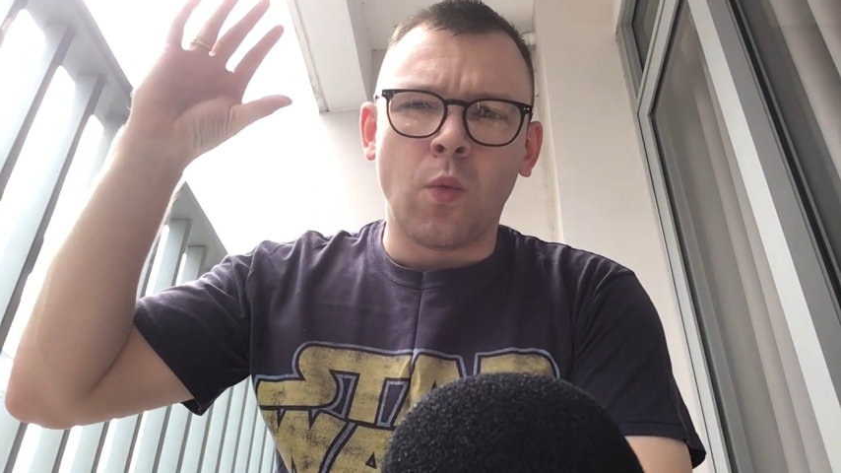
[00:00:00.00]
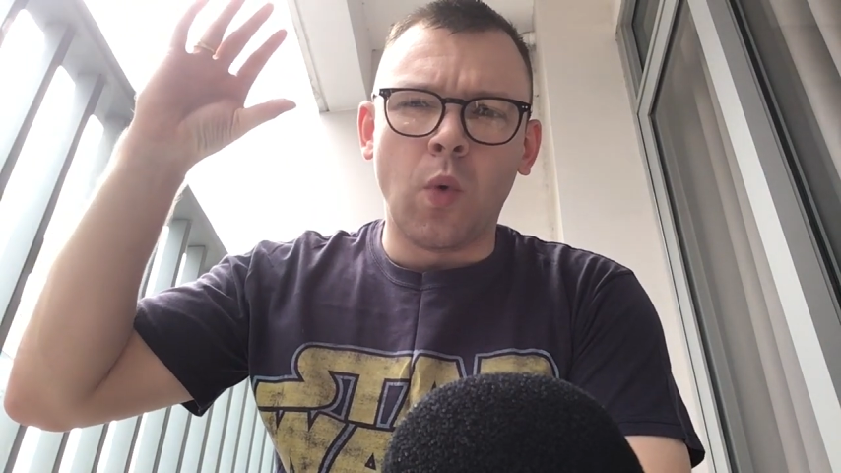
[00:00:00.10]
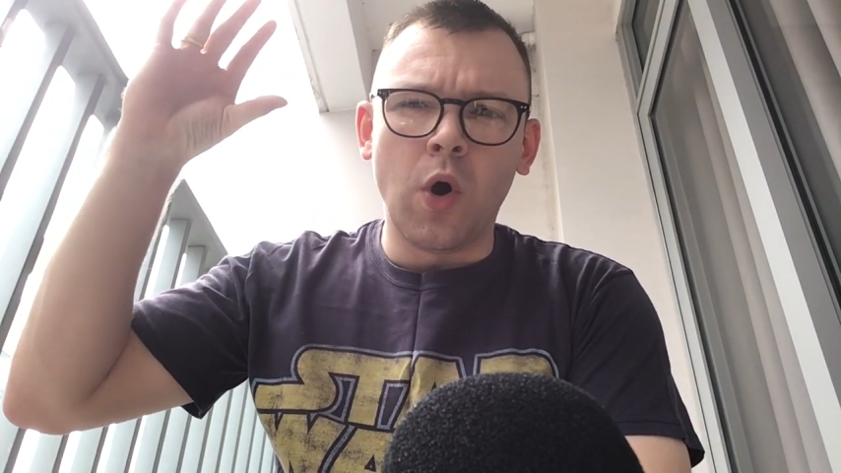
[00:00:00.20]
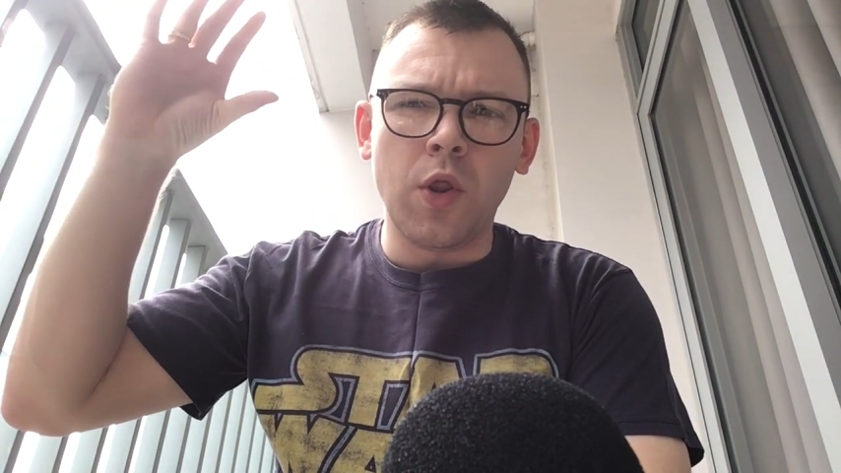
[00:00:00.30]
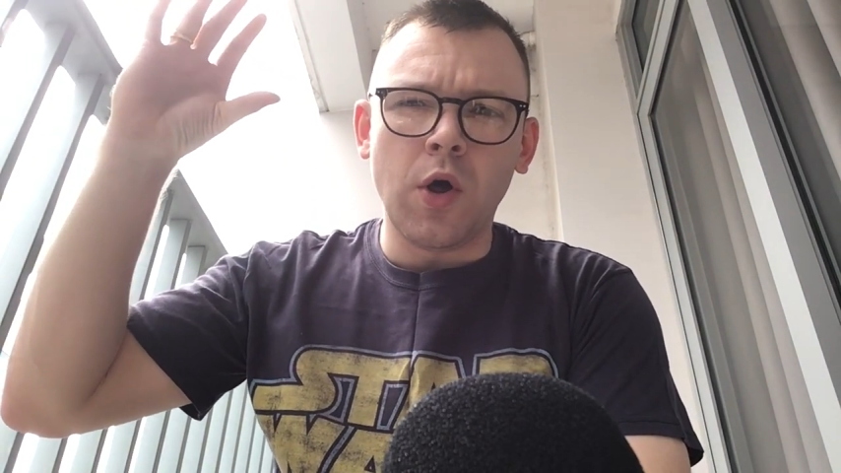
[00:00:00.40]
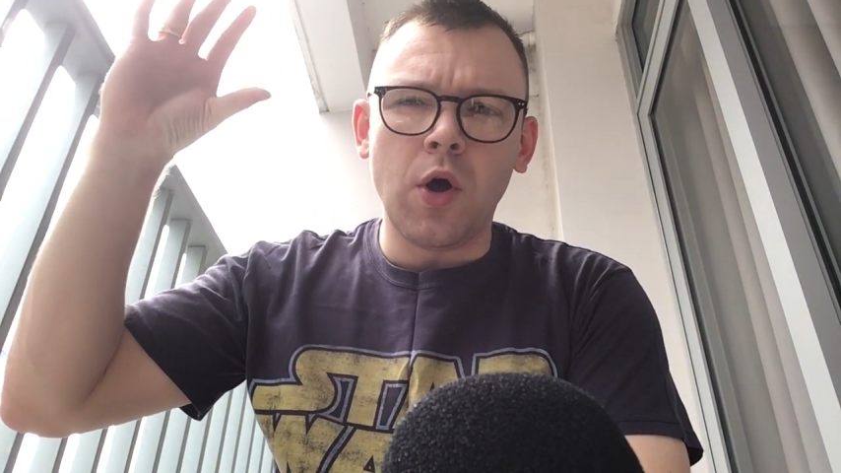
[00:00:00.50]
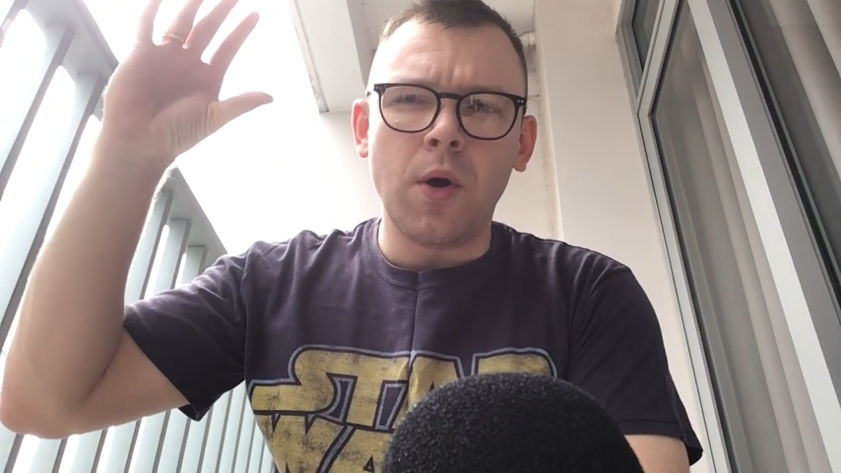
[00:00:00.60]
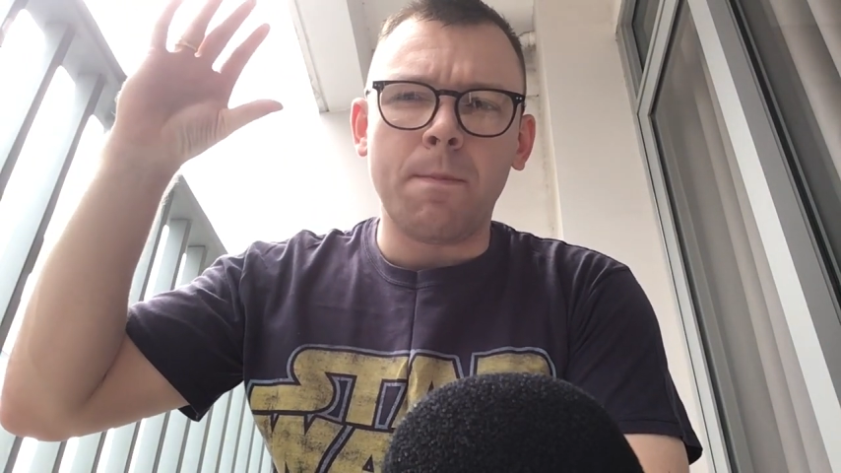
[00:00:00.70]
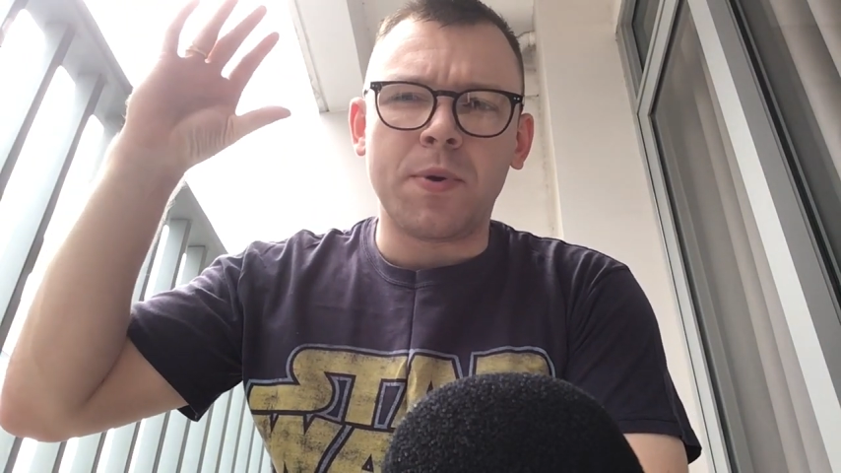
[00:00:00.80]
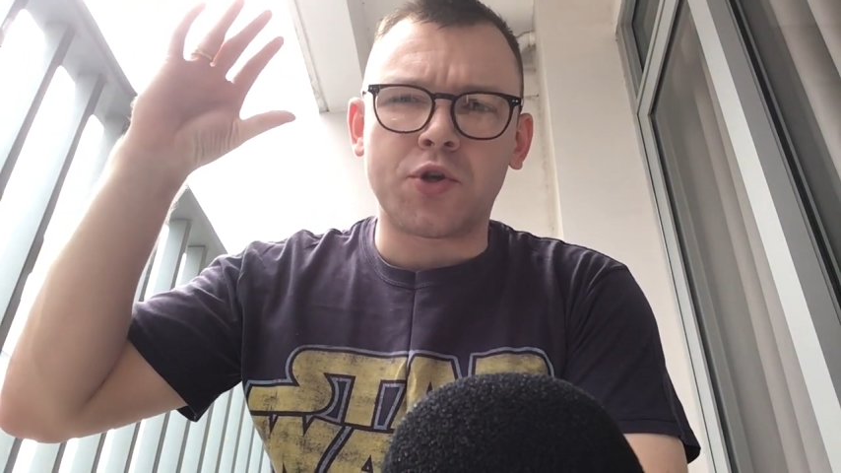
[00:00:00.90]
were the
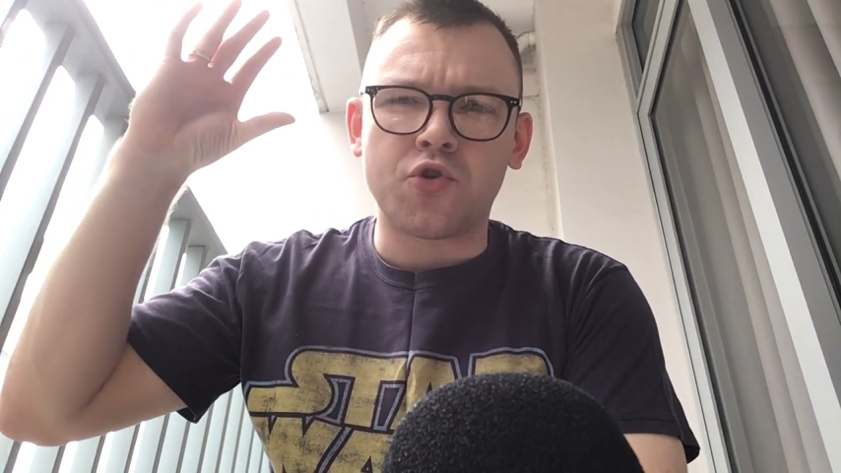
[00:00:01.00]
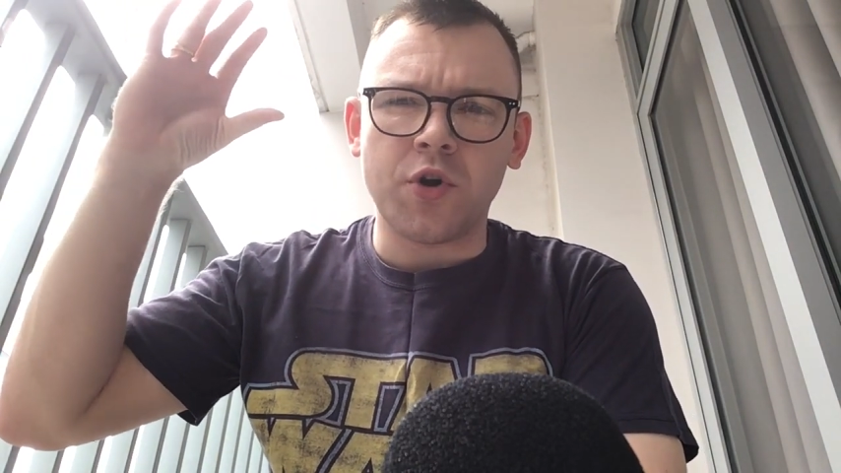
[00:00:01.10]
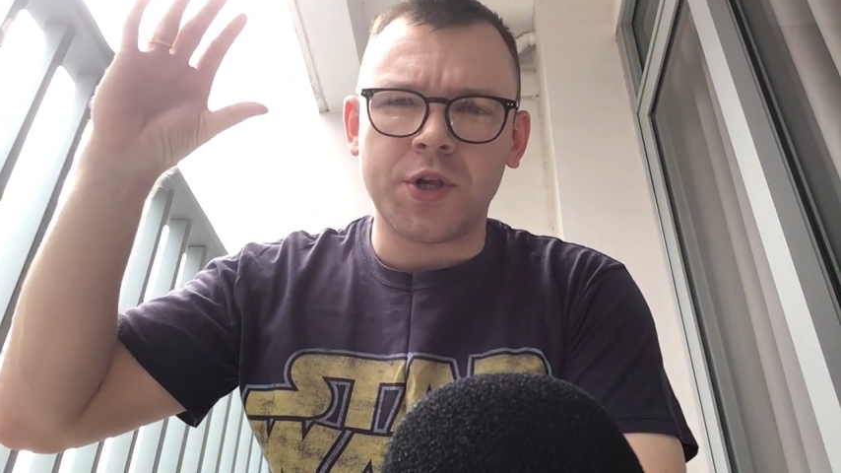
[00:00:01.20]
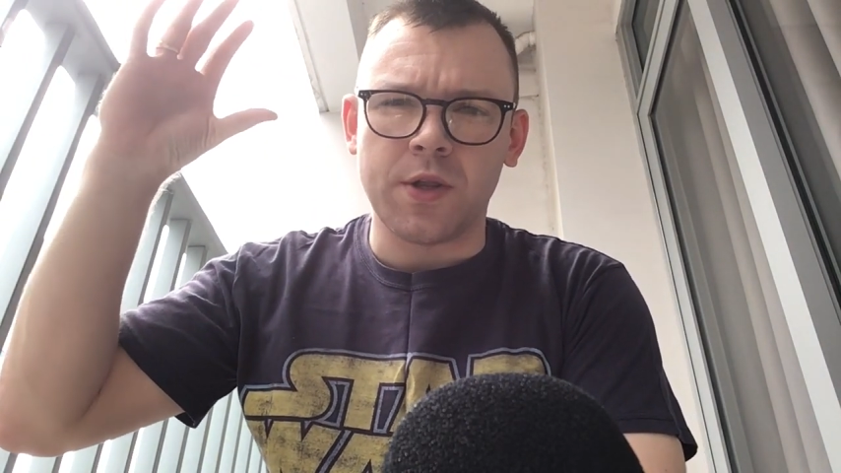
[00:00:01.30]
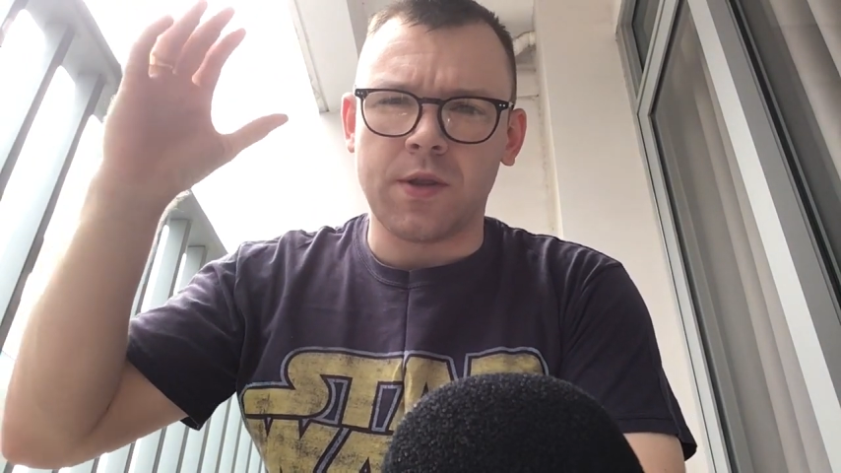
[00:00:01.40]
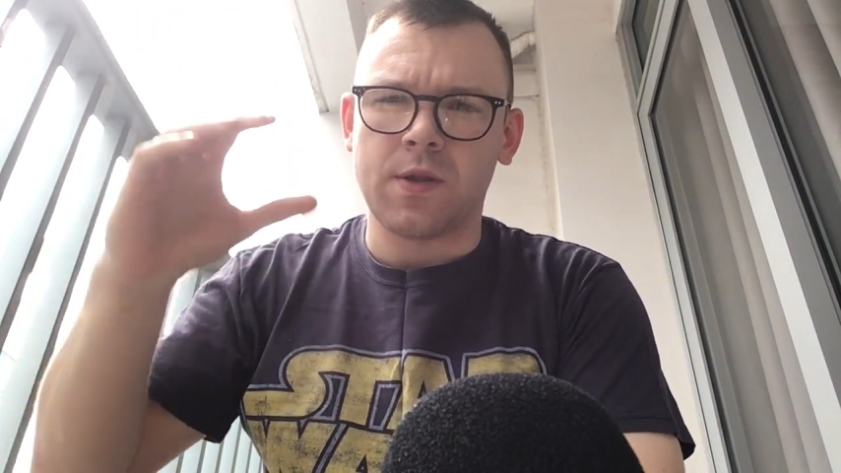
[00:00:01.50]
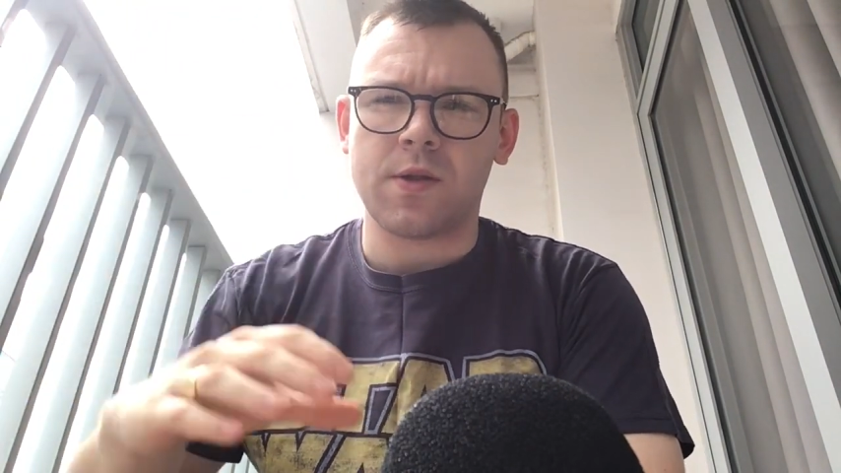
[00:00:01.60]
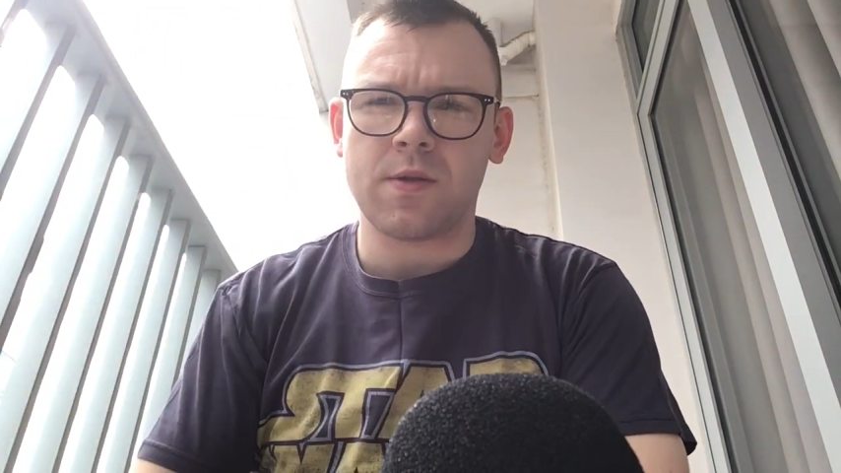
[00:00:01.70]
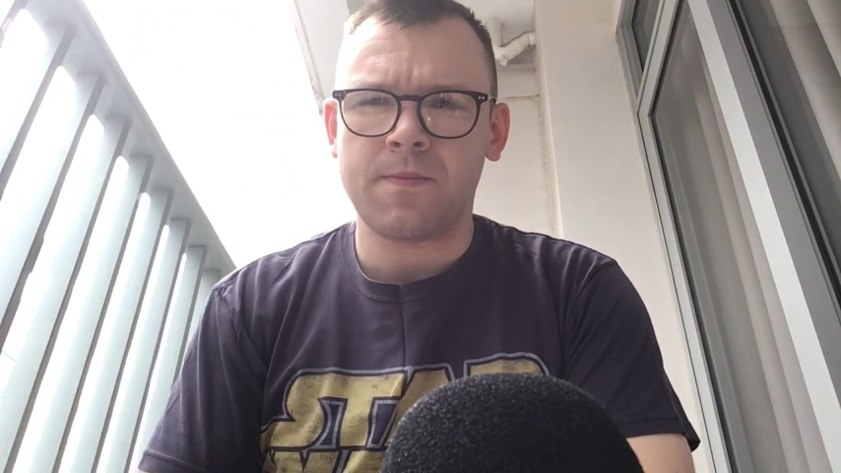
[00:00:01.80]
patricians.